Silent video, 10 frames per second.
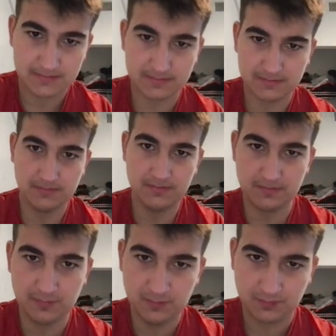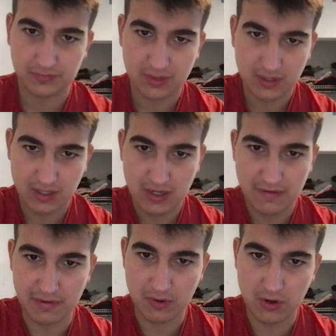If
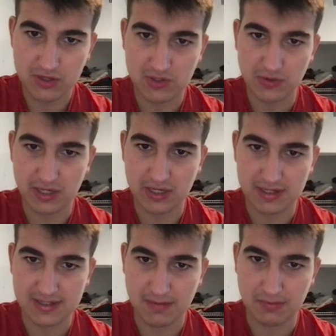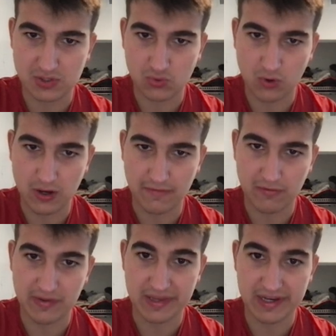I'm always doing index I plus 1
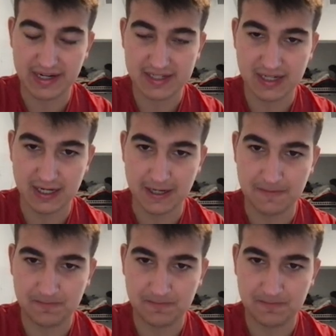for an index I,